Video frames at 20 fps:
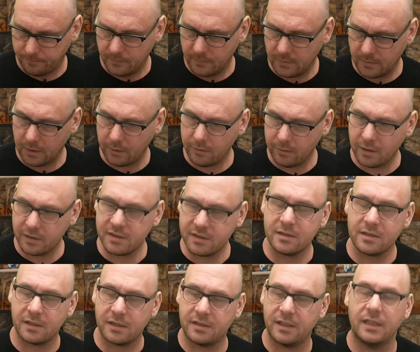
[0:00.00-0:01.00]
Now, this
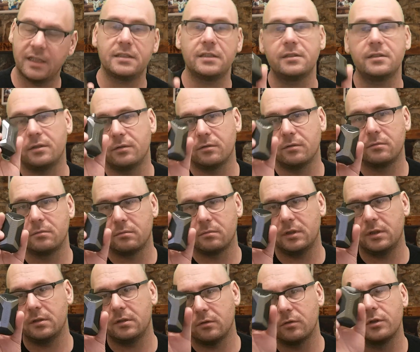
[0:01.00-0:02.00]
is a sexy little,
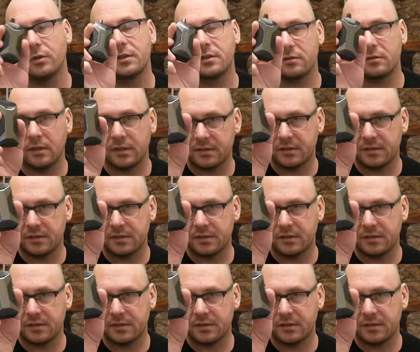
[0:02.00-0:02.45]
it looks like a